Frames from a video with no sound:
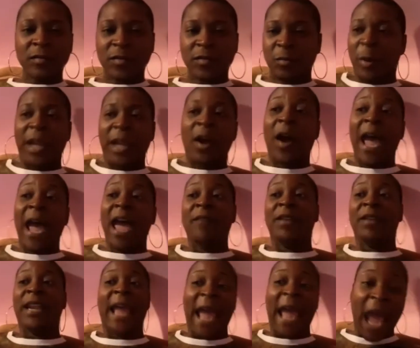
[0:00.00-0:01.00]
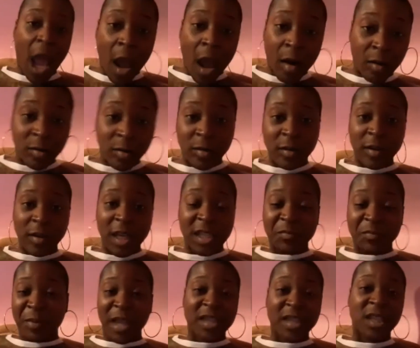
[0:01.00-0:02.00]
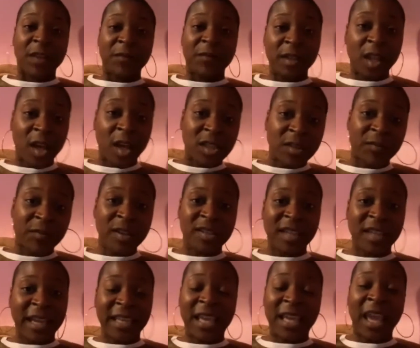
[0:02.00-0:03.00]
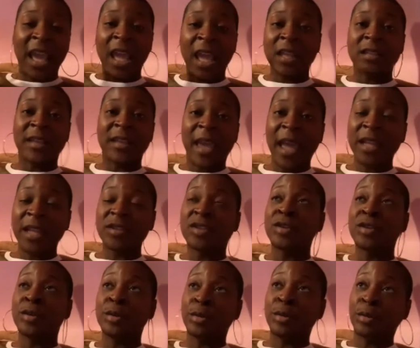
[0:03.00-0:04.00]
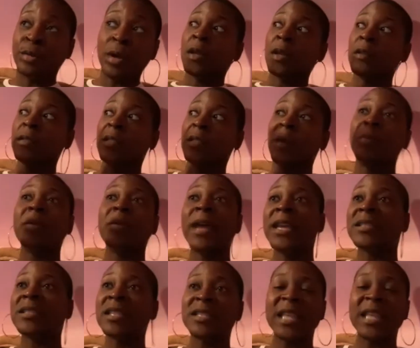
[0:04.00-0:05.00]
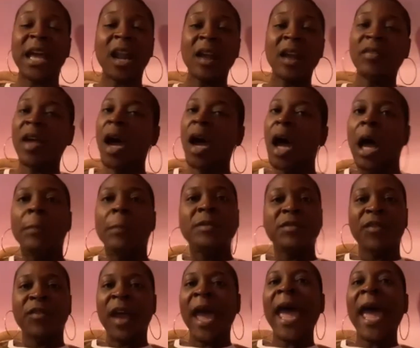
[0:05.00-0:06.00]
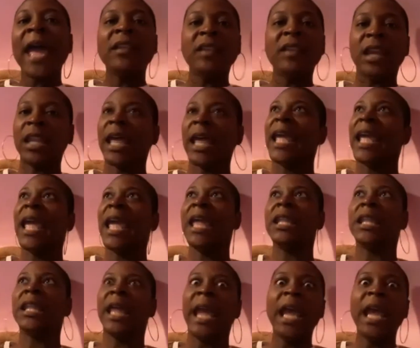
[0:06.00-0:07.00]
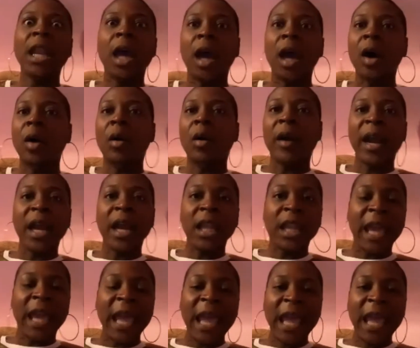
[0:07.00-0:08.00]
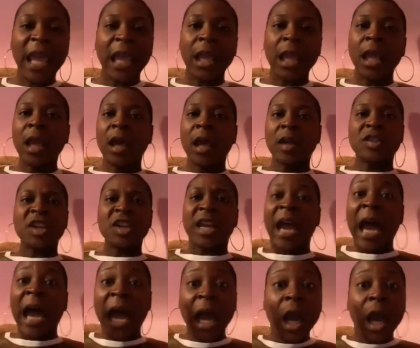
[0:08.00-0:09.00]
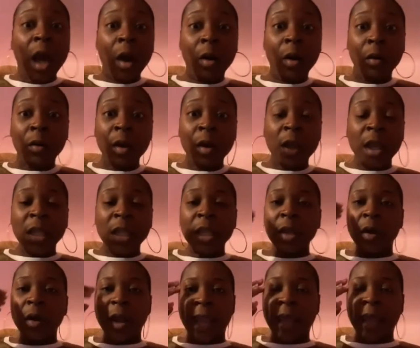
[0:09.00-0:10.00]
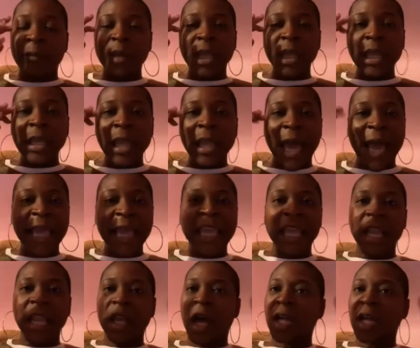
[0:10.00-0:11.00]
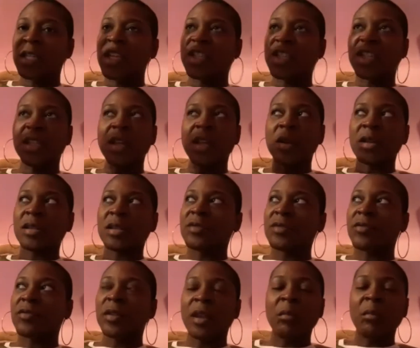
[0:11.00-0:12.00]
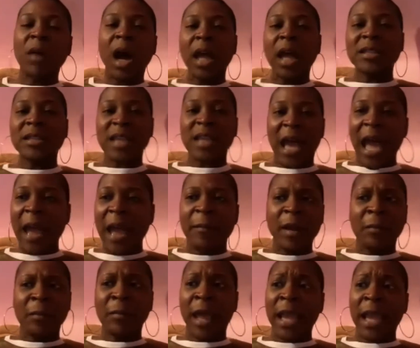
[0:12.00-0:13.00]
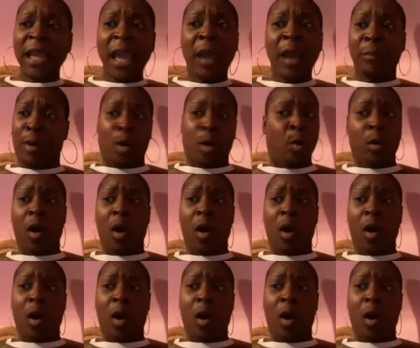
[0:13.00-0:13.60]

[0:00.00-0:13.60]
We don't have it now, especially for those of us that can't get to the places that are the hubs for acting, like Atlanta or LA, Chicago. You know what I mean? I get audition notices for them all the time. And I'm like, yeah, but who